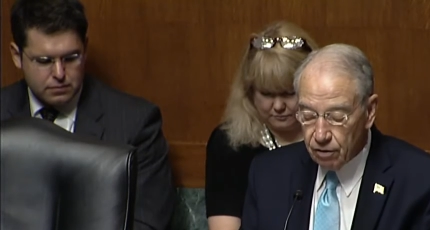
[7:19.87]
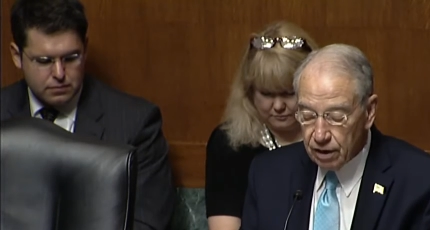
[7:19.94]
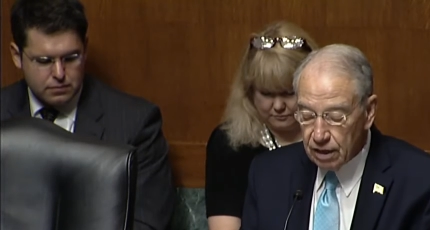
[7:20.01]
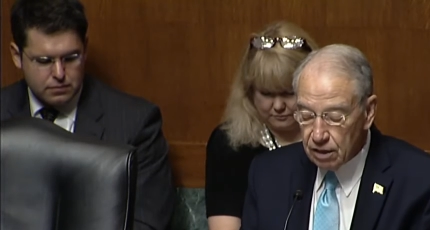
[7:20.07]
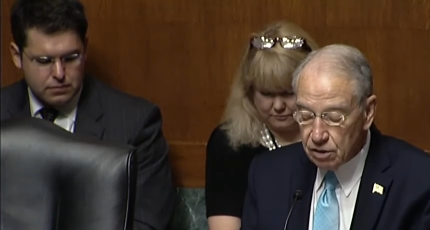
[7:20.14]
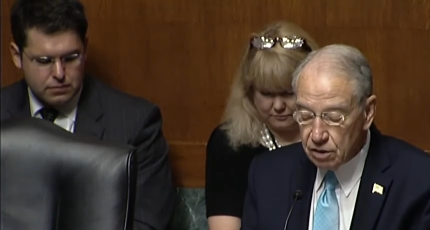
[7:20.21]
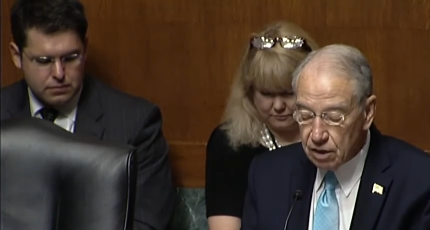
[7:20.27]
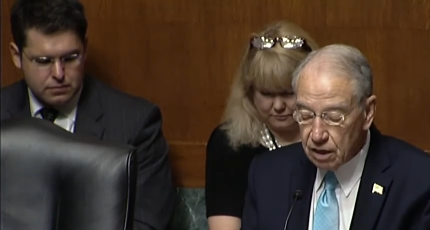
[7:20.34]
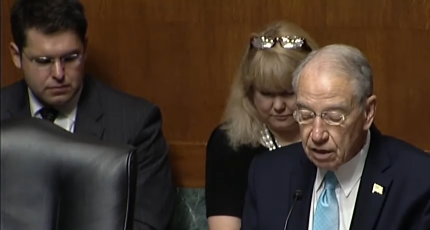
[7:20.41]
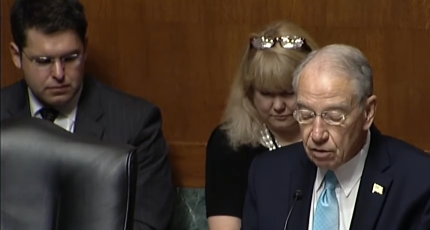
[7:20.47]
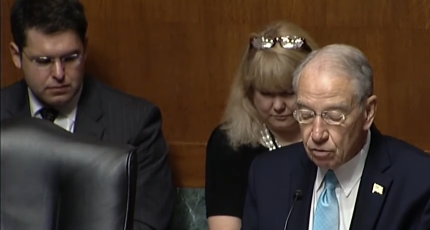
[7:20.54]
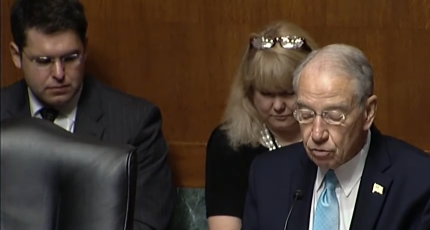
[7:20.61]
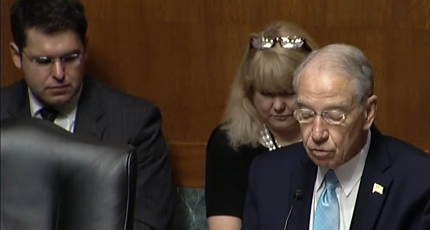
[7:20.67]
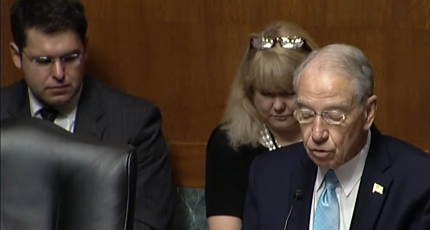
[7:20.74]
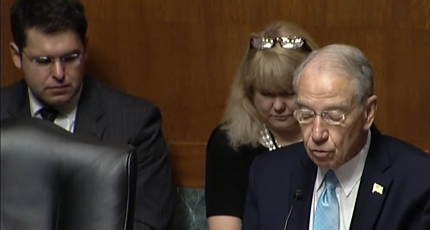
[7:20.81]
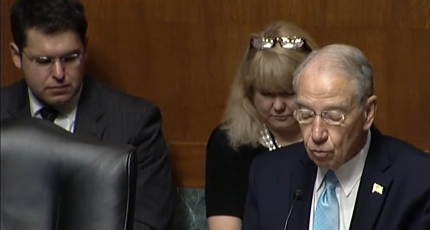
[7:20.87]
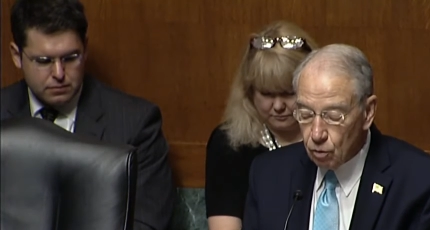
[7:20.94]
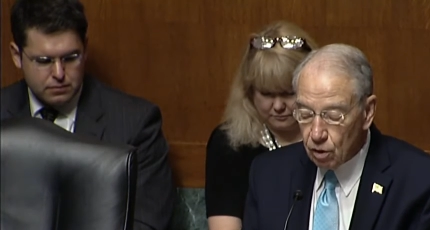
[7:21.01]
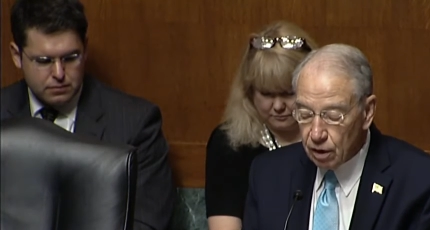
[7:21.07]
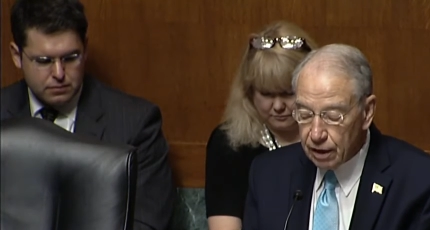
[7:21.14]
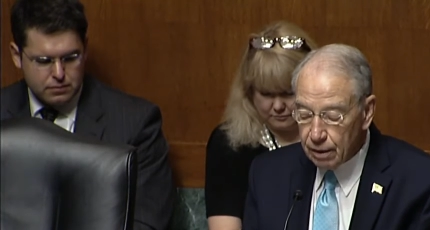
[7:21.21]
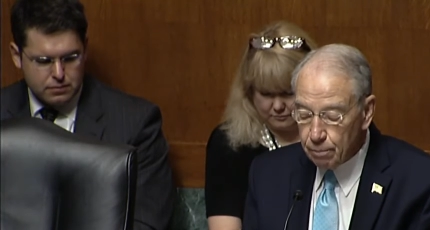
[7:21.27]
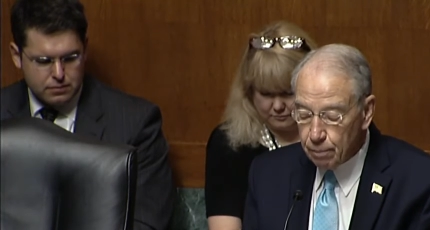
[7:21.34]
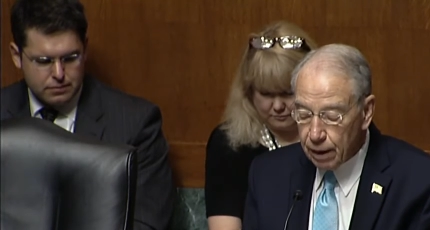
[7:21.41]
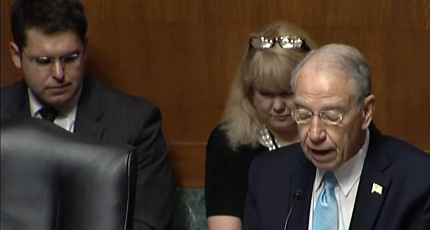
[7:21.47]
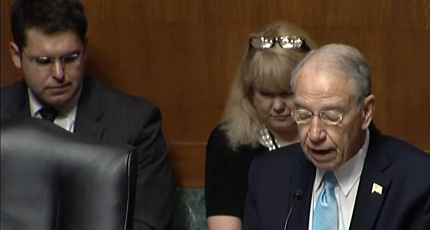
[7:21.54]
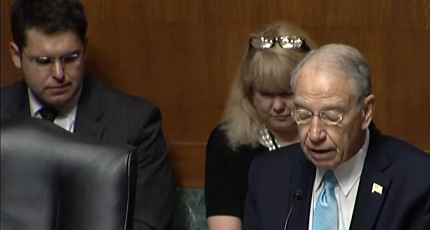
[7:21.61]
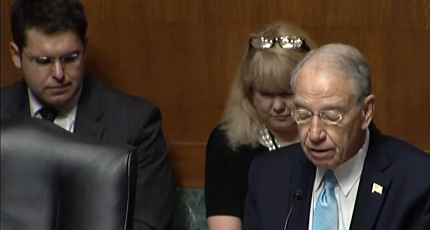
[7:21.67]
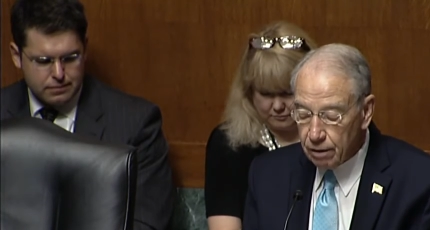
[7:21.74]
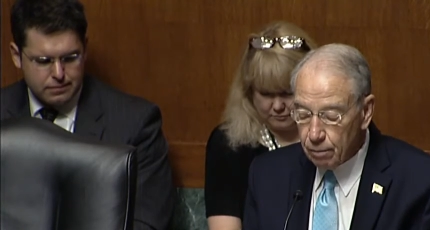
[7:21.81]
Speaker 1: these deals will
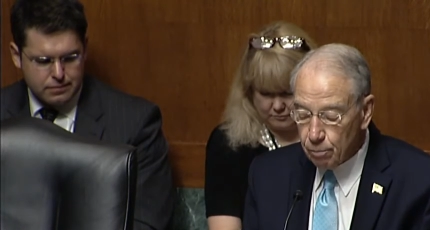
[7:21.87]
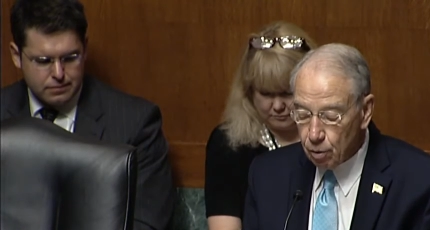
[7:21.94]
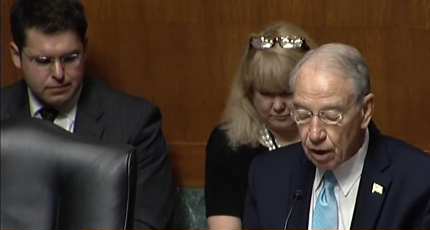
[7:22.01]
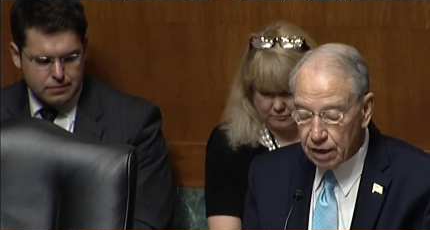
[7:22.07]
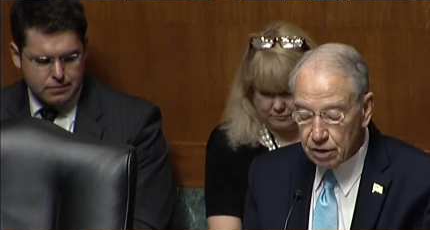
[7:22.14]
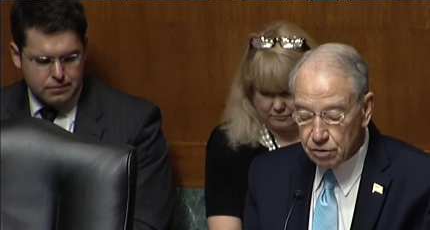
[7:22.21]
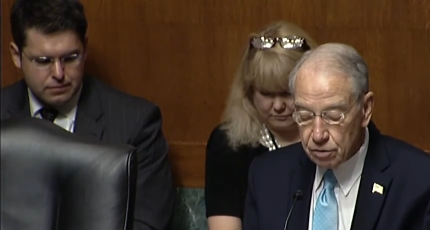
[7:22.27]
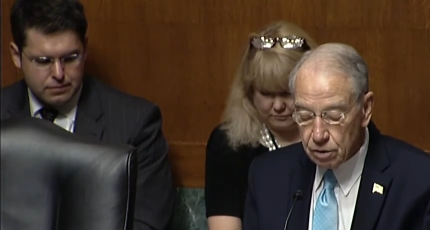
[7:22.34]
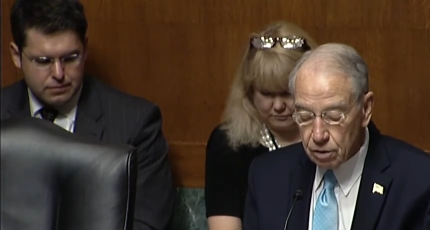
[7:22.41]
impact price,